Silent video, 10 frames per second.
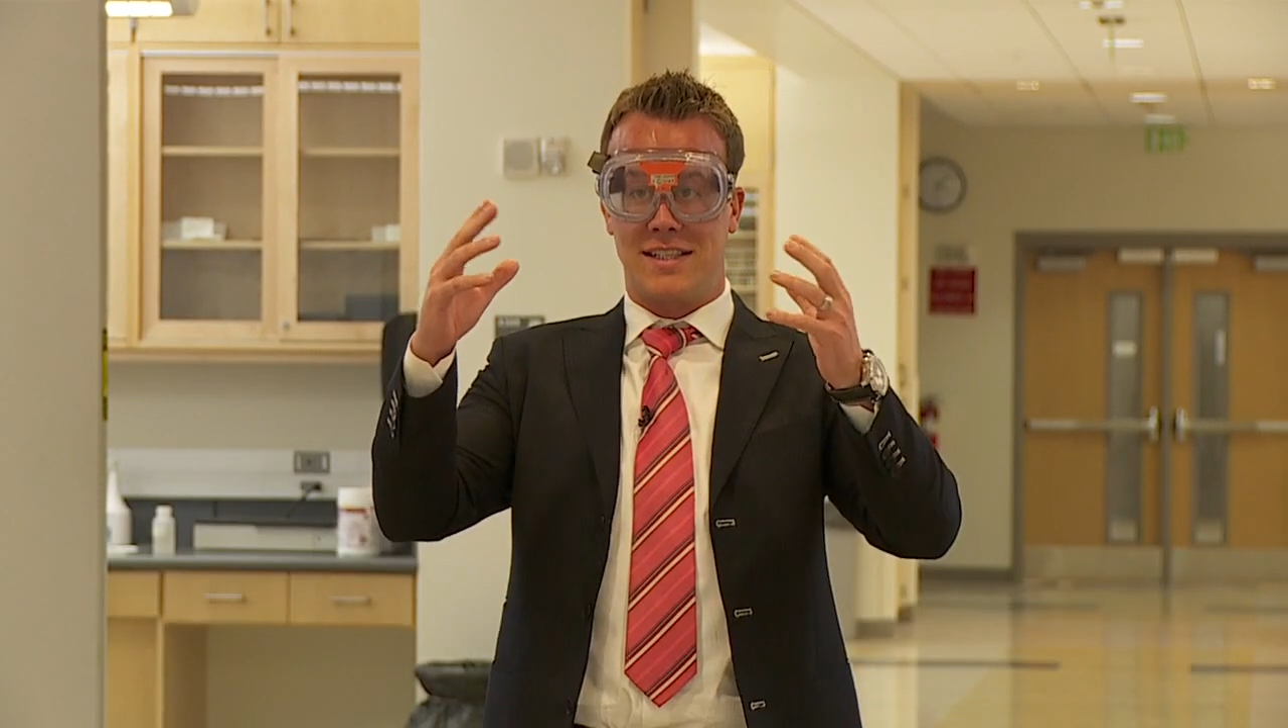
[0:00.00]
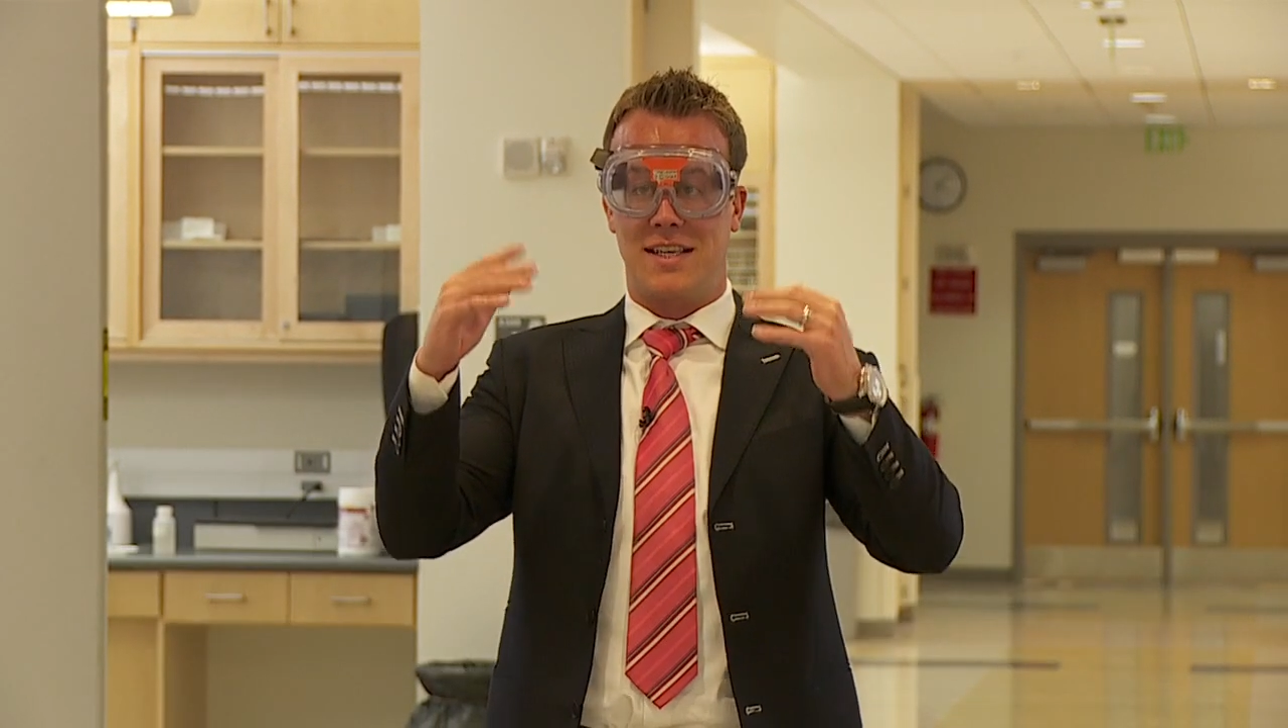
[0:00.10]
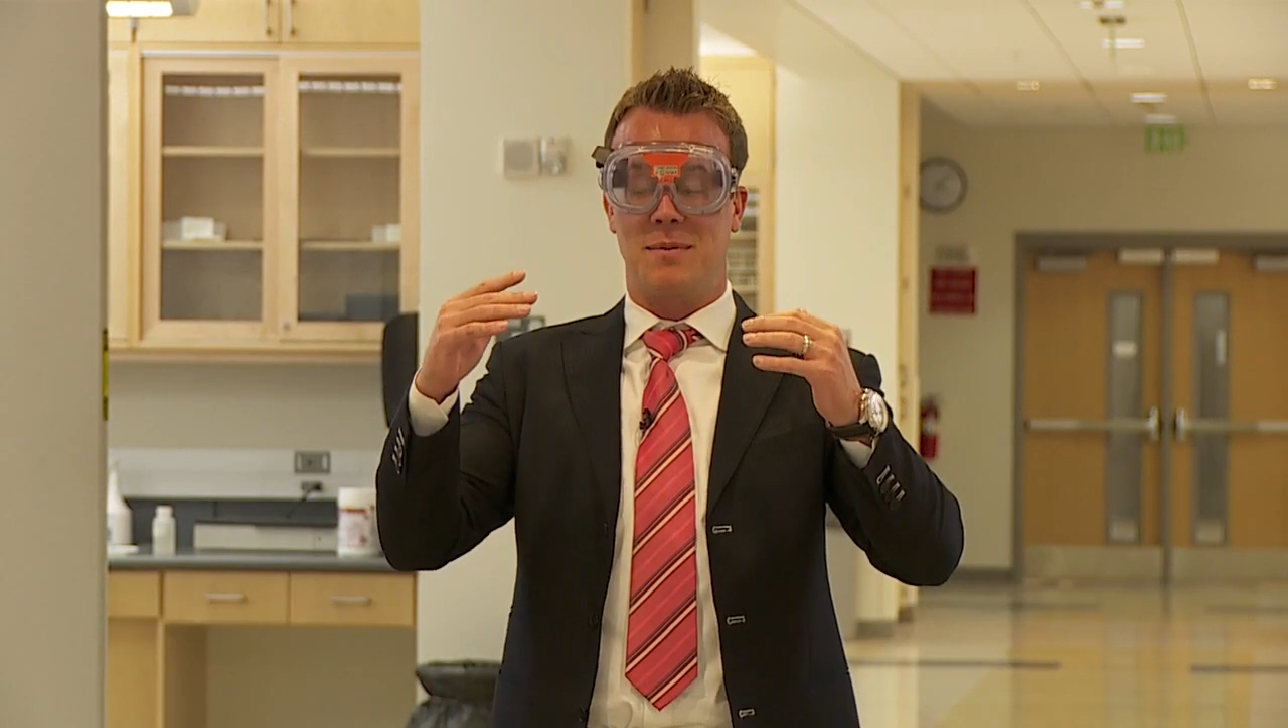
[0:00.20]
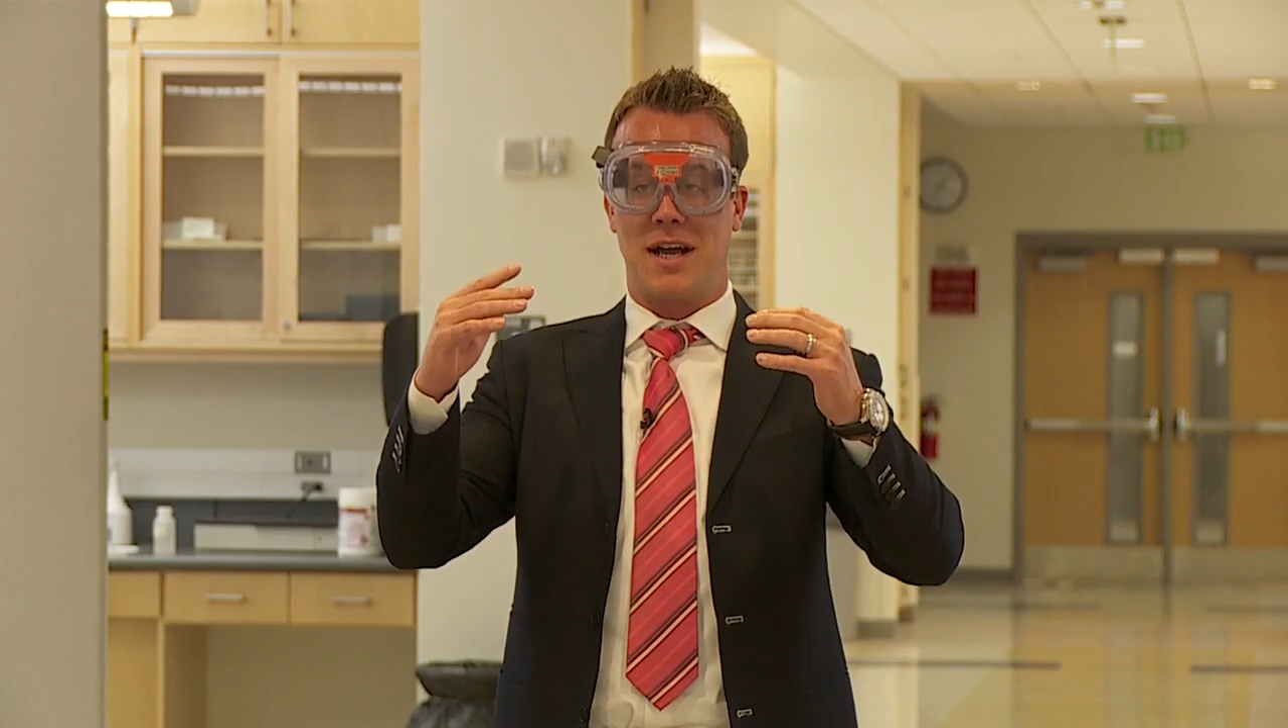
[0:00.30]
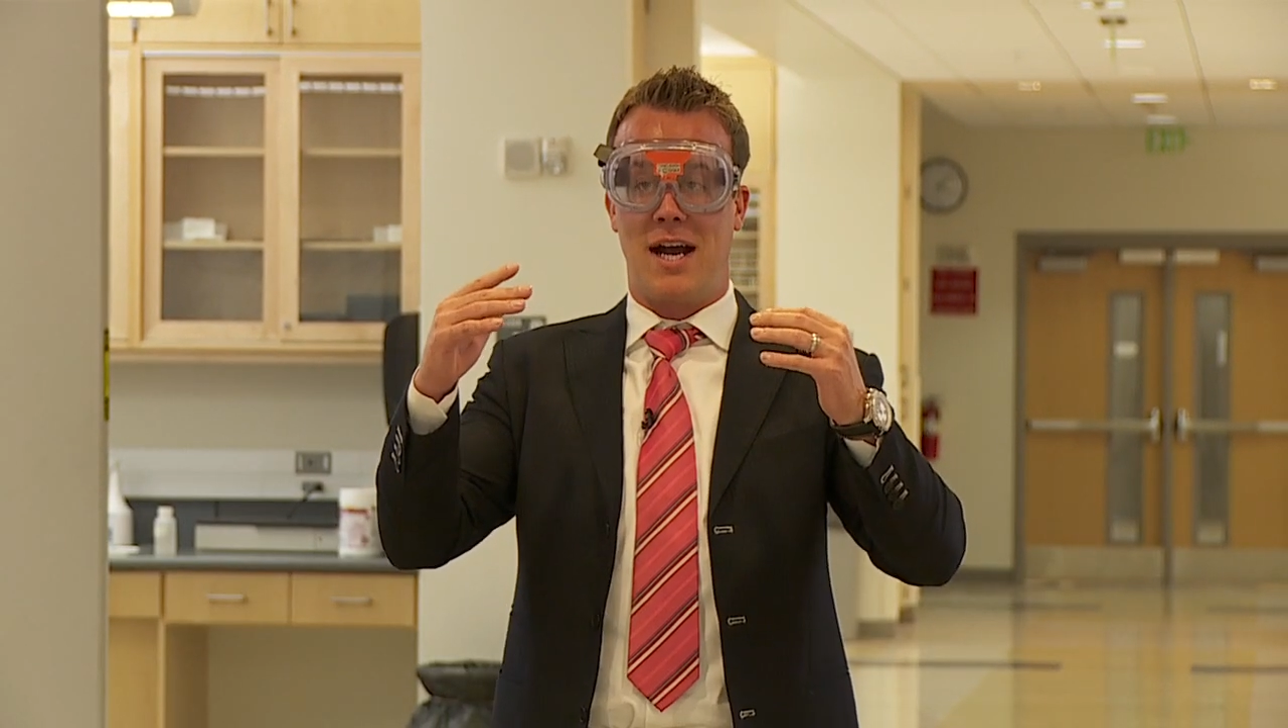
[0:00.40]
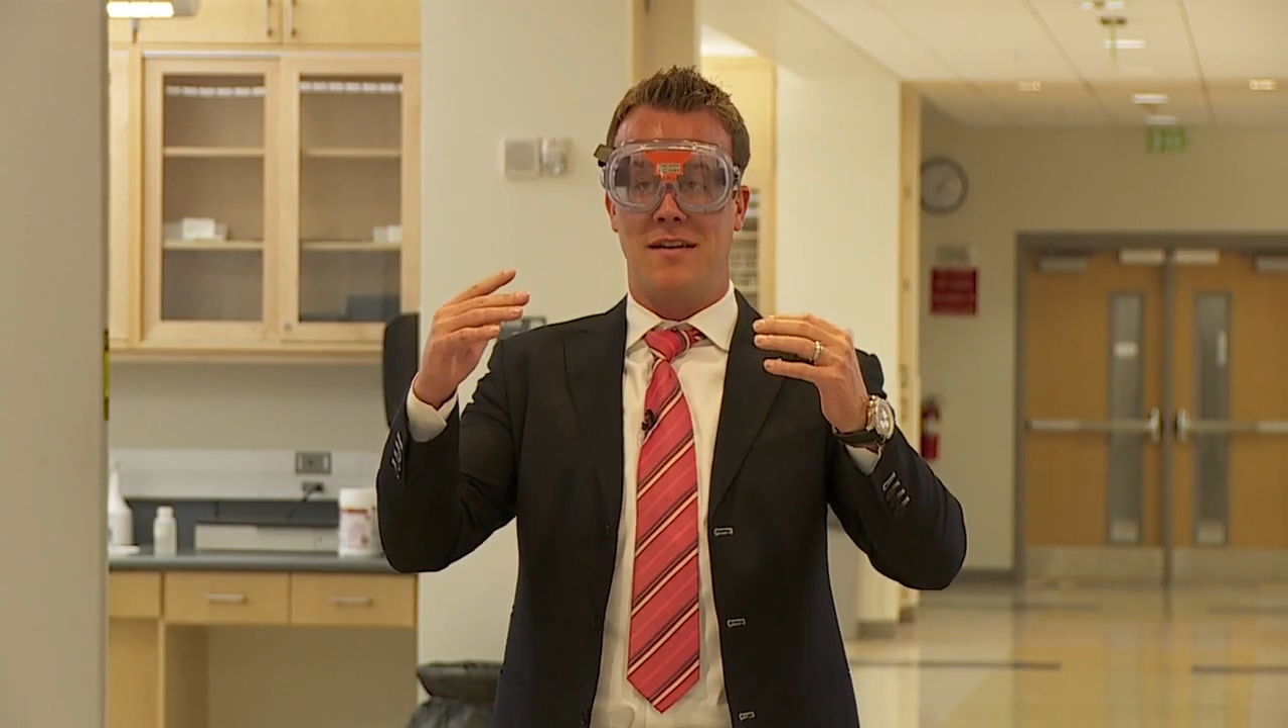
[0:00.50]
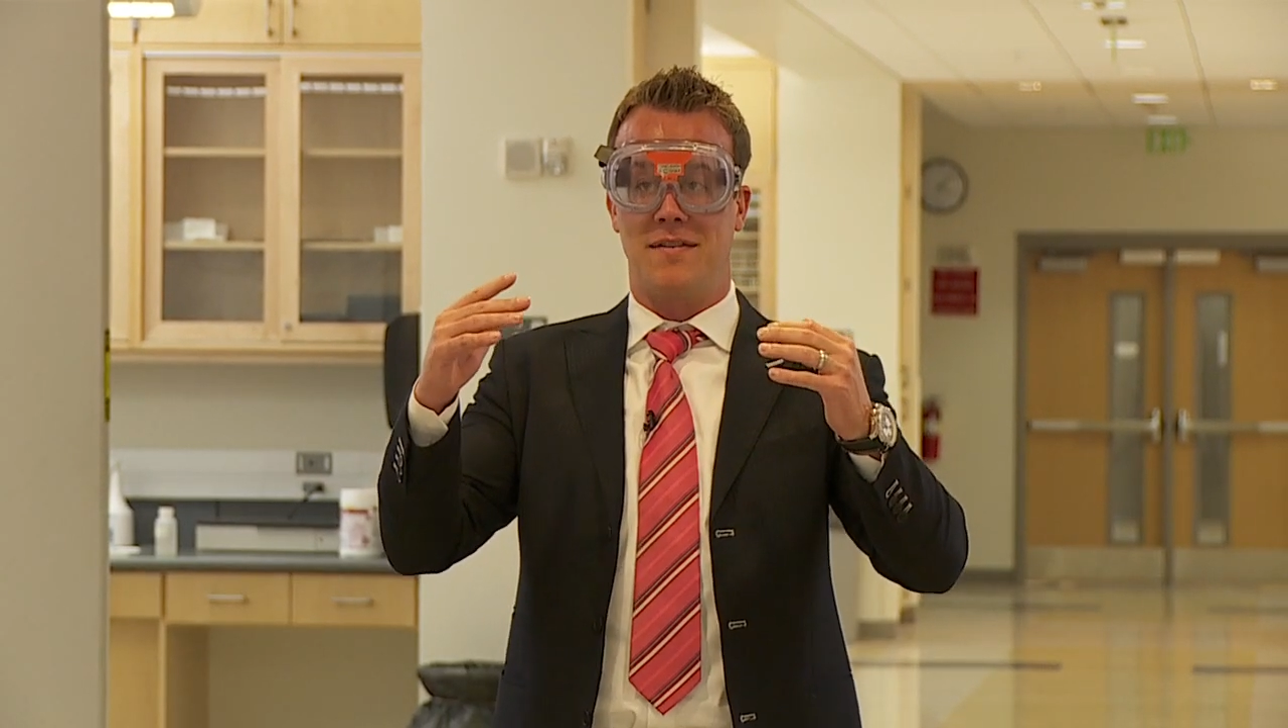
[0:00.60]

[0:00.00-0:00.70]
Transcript: seem kind